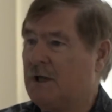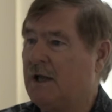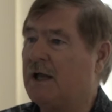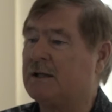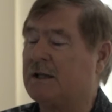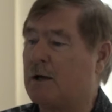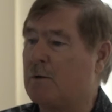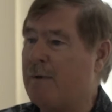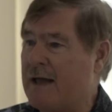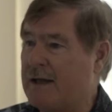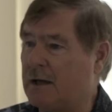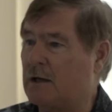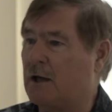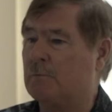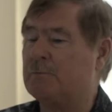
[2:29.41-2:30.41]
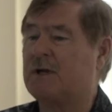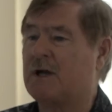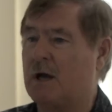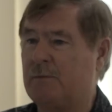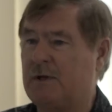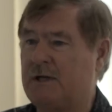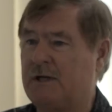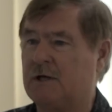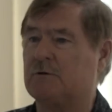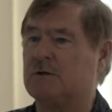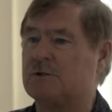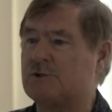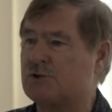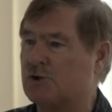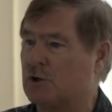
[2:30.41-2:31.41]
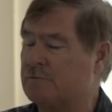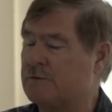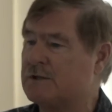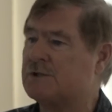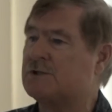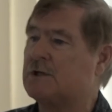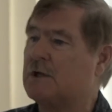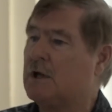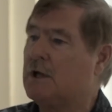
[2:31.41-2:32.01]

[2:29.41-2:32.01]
and the Cabana Club to come in here and service